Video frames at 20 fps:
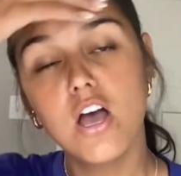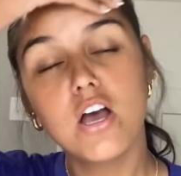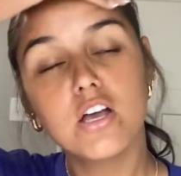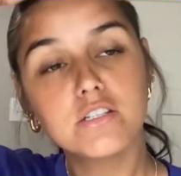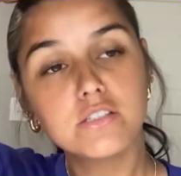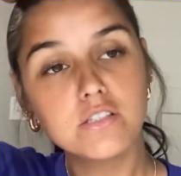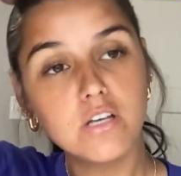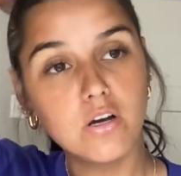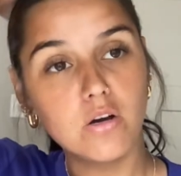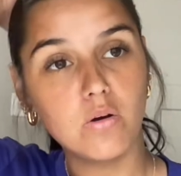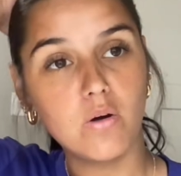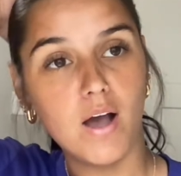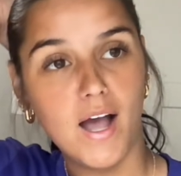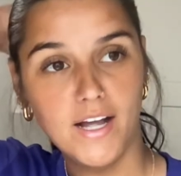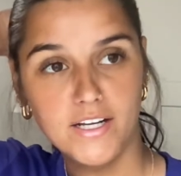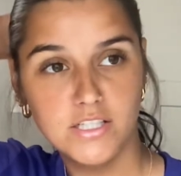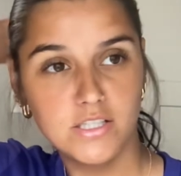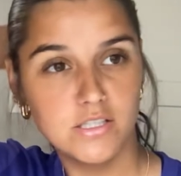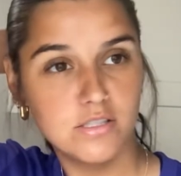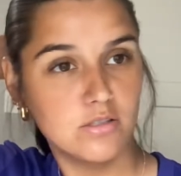So
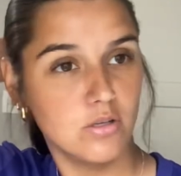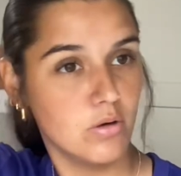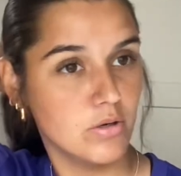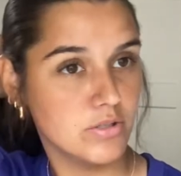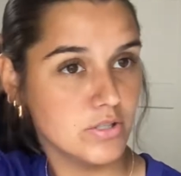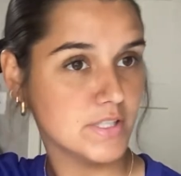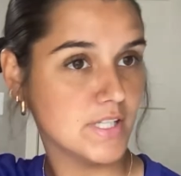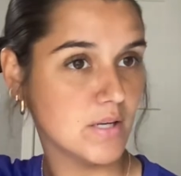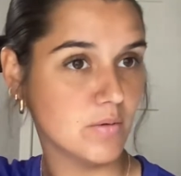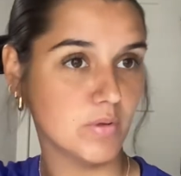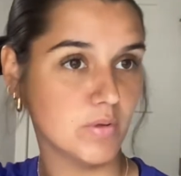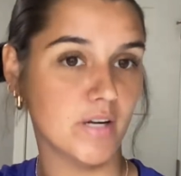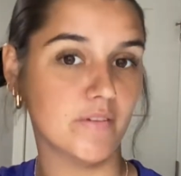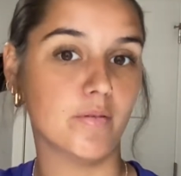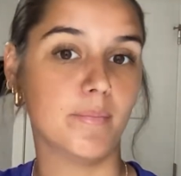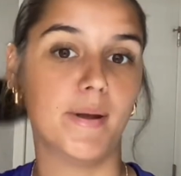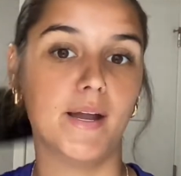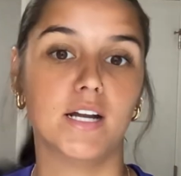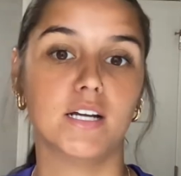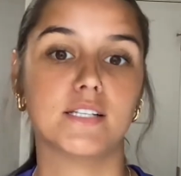I just don't understand whenever
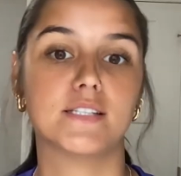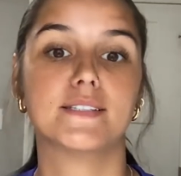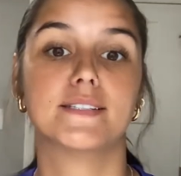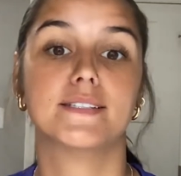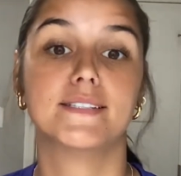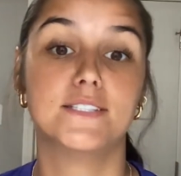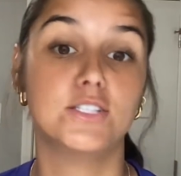parents